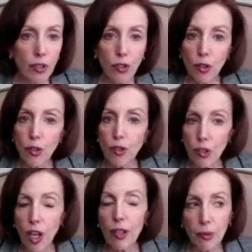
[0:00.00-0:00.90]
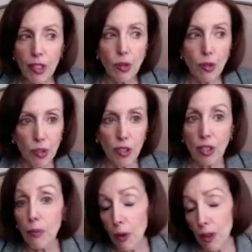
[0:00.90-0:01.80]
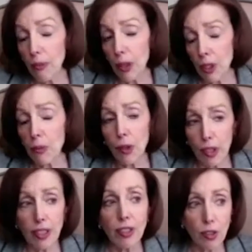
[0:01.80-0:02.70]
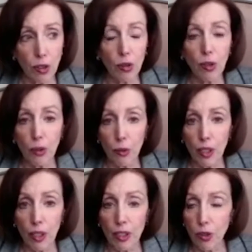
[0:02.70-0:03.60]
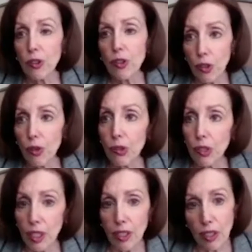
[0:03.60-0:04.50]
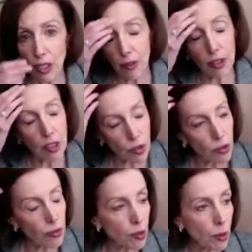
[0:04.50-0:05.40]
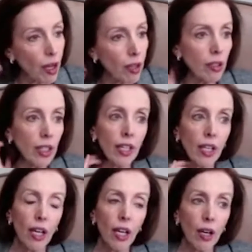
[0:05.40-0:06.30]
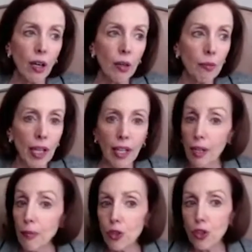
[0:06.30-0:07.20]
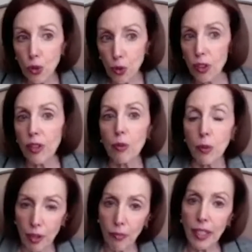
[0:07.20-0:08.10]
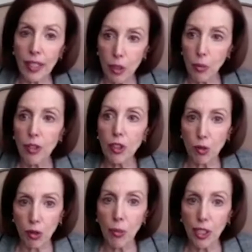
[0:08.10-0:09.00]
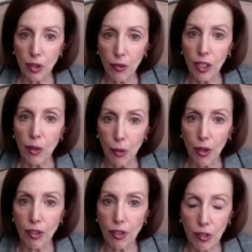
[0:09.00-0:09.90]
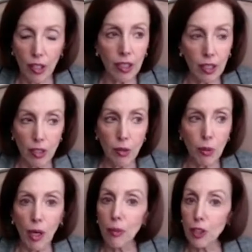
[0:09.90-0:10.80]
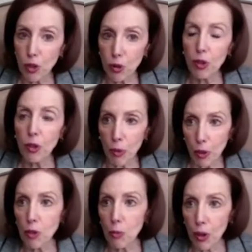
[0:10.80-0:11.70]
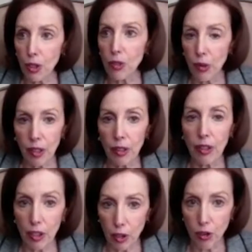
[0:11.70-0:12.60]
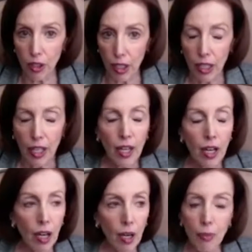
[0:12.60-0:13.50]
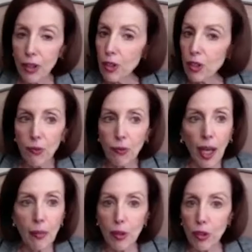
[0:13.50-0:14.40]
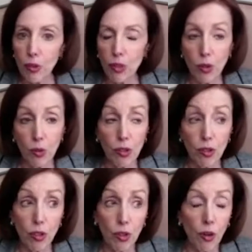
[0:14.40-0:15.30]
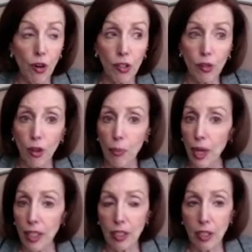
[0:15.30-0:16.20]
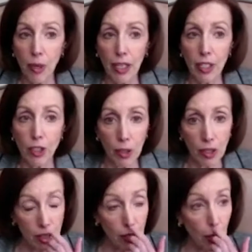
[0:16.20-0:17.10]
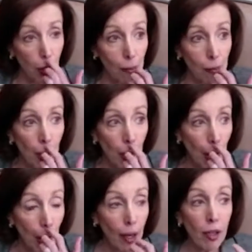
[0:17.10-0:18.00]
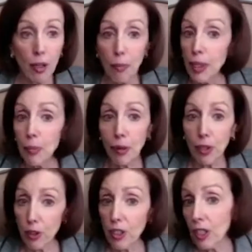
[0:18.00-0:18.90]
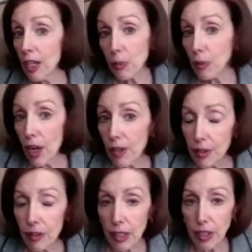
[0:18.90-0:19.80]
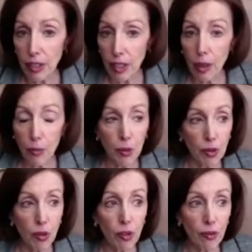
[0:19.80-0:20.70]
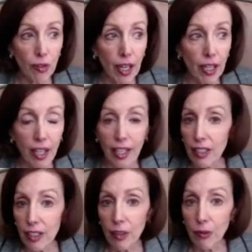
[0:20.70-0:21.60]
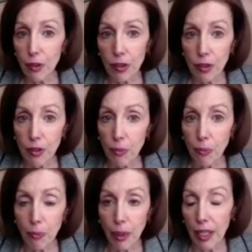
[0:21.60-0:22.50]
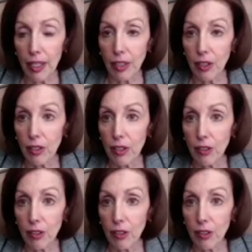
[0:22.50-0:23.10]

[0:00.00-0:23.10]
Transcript: so there's a lot of resources. And American Bar has the Solo, it's called Solo Says. They have a listserv as well. And I'm sure that what my experience with the Pennsylvania Bar is like is probably true to most bars around the country. But there's some fabulous resources. There are law practice management people that you can hire privately to help you with all of that. I kind of learned by,